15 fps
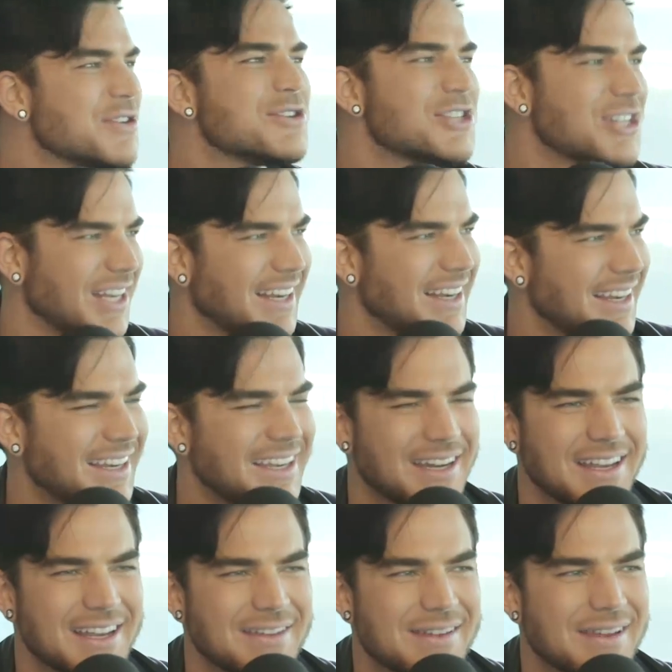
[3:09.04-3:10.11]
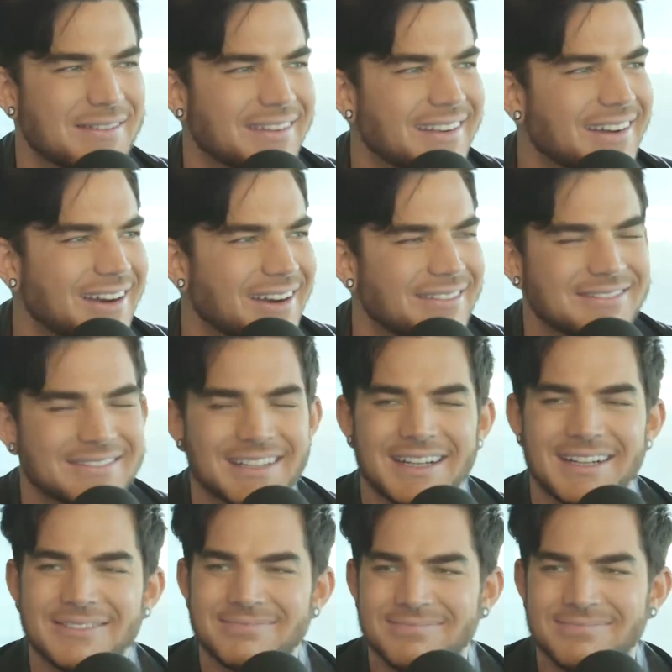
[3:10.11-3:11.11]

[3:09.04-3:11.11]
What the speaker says: it's douchey. It yeah.